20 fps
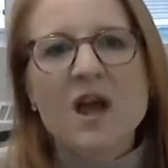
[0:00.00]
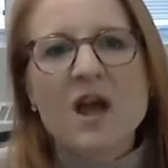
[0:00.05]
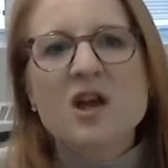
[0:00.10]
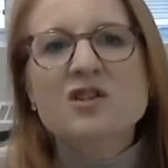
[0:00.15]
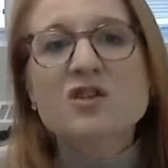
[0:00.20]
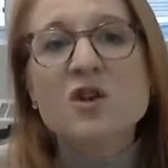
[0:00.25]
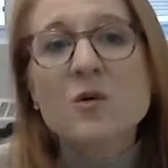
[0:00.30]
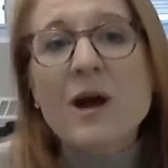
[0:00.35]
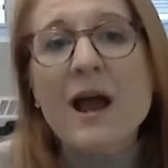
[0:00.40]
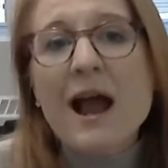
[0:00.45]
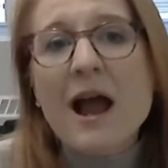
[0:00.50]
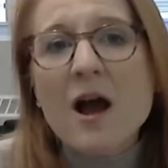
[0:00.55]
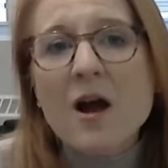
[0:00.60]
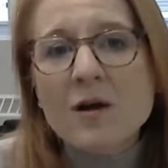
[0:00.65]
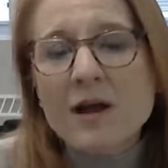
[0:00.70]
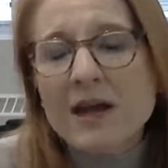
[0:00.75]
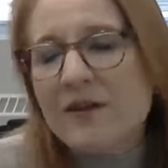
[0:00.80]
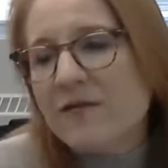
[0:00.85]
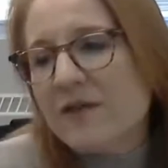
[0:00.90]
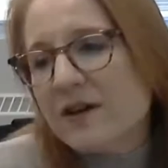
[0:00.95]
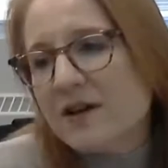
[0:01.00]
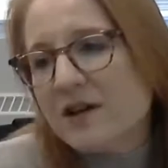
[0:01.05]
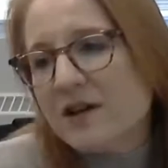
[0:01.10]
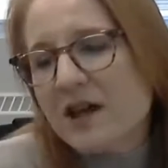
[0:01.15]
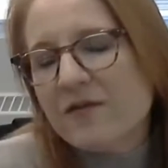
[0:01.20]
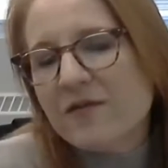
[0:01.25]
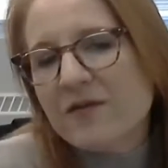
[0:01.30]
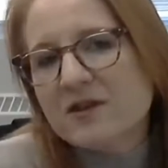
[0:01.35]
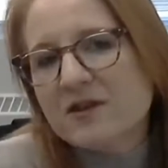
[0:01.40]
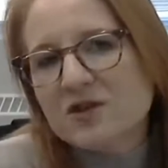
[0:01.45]
So how, if
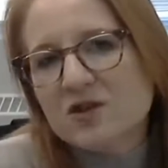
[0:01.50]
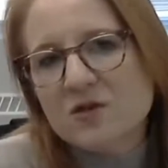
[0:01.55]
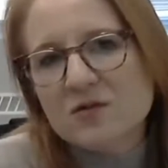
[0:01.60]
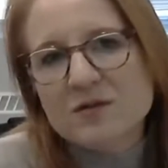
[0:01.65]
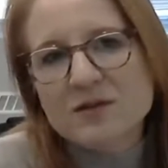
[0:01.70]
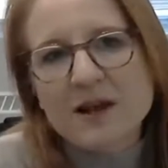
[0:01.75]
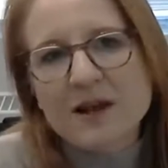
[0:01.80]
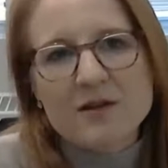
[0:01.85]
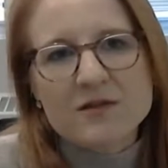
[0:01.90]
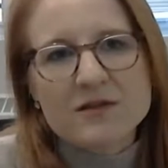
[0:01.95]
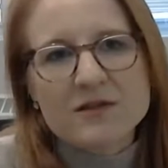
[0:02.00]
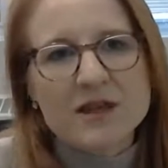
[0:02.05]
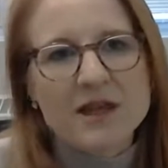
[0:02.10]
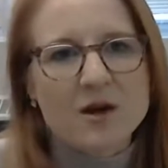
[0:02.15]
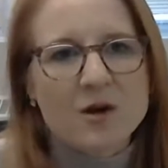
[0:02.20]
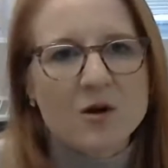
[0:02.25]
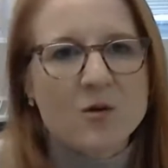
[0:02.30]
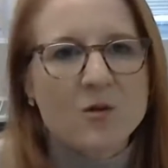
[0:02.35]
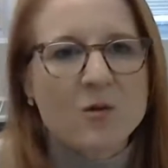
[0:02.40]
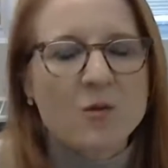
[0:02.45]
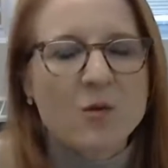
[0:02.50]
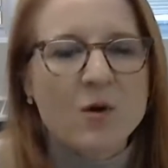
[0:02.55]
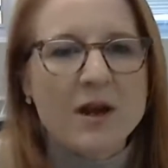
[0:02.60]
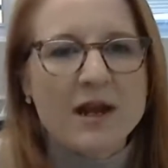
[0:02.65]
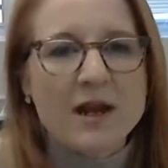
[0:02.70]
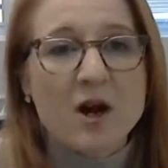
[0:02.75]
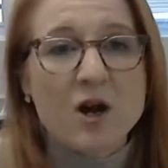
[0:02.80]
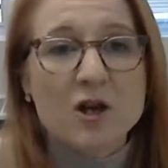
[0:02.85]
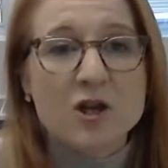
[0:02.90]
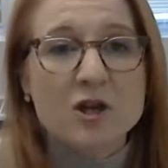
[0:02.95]
a student out there,
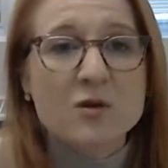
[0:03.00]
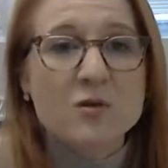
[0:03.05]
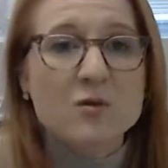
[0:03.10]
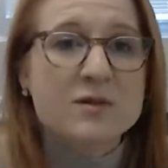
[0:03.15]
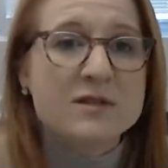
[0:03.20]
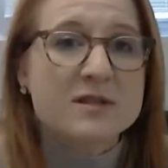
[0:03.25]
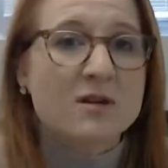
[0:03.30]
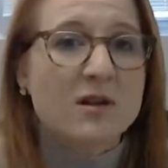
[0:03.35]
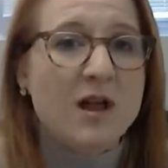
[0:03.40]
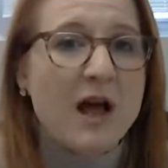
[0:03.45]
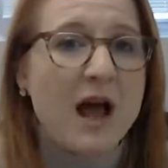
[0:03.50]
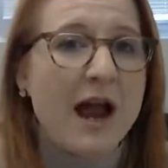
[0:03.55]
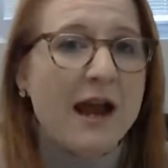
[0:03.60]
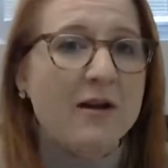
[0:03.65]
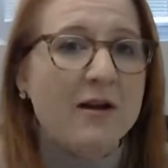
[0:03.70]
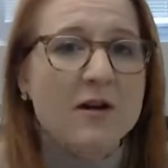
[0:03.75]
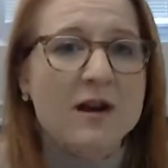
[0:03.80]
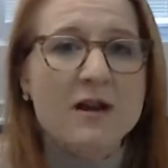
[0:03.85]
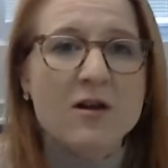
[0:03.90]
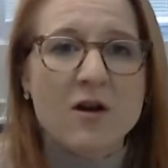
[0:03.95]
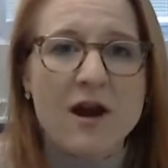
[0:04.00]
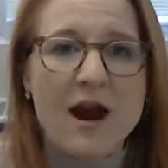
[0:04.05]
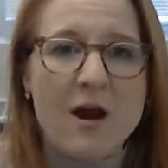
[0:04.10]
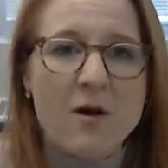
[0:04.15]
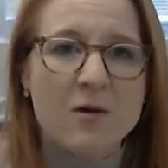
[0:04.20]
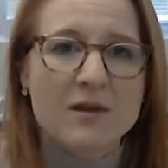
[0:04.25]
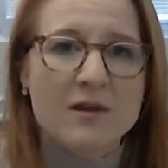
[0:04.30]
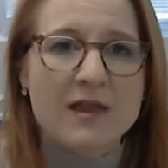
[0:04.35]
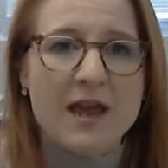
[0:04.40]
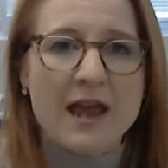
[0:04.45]
are you still hiring, or how
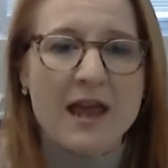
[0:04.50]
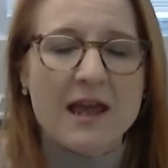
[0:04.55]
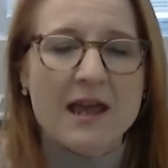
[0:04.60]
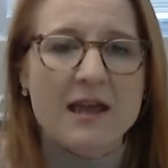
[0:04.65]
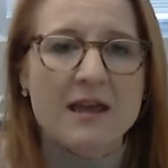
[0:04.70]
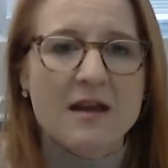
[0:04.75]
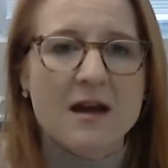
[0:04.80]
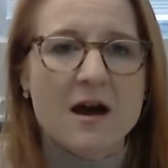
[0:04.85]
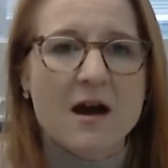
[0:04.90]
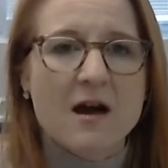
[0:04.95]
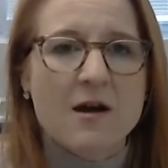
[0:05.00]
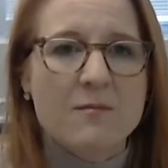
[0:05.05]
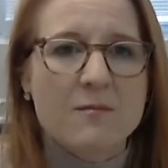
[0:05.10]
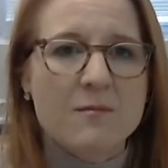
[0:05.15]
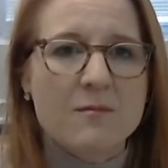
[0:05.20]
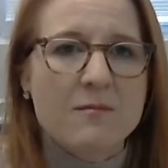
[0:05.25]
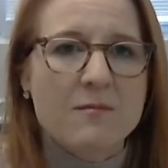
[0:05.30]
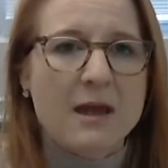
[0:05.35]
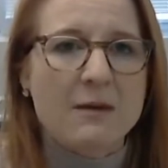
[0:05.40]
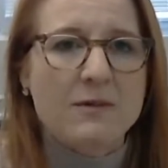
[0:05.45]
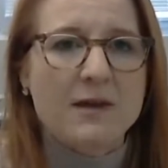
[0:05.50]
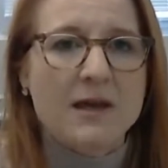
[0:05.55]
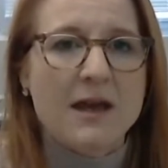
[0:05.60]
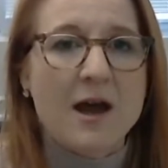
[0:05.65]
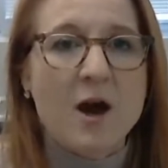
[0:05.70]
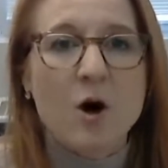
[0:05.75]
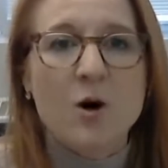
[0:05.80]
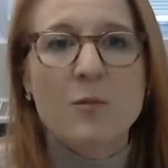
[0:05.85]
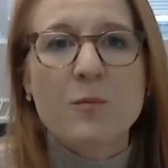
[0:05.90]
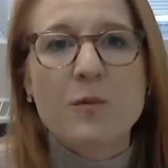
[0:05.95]
would they maybe
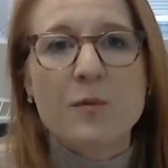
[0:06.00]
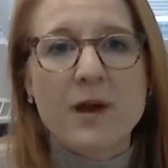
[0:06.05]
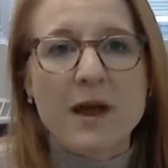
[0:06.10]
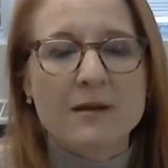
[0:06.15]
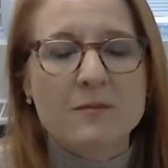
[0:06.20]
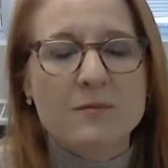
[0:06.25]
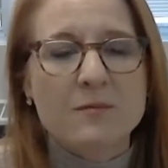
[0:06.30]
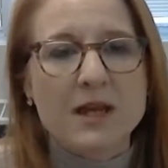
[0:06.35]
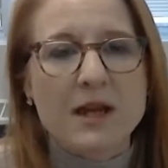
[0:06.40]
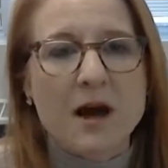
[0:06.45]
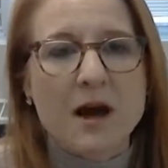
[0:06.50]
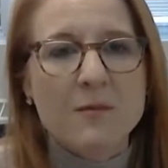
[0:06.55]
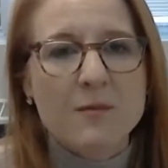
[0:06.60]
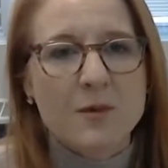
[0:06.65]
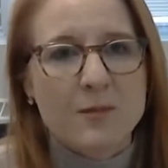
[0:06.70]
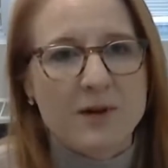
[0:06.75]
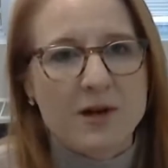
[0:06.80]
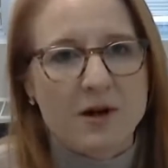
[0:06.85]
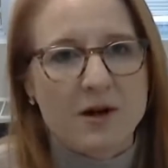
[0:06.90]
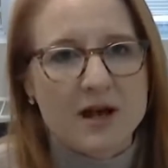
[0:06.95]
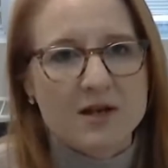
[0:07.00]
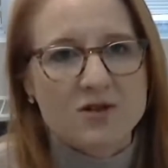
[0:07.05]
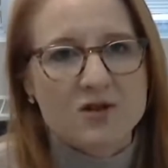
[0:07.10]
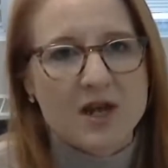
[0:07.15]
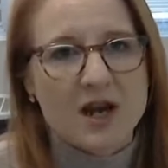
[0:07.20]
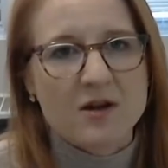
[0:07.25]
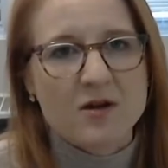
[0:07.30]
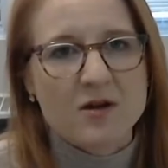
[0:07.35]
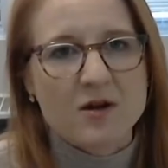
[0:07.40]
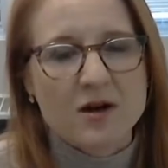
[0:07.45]
help and become a peer
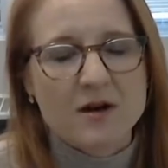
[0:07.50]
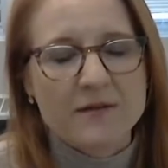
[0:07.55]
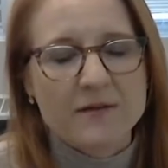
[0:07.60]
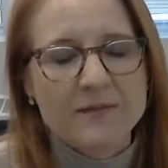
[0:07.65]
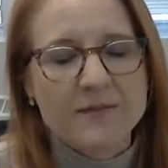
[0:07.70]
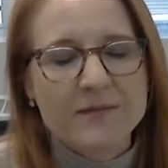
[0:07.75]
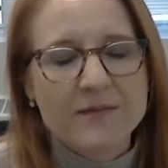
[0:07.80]
educator?